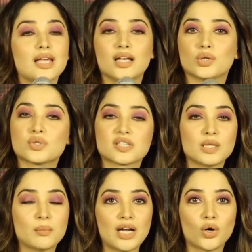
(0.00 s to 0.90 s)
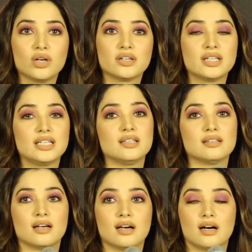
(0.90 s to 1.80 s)
Telugu cinema already
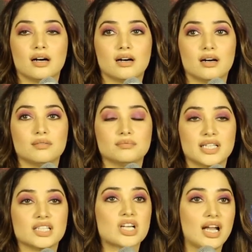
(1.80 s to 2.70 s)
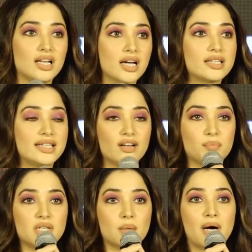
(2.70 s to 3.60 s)
nen chaala lucky, I
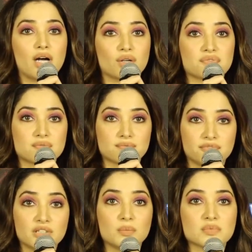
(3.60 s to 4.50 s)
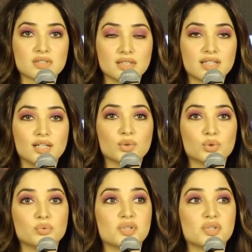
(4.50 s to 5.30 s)
have been a part of films in Telugu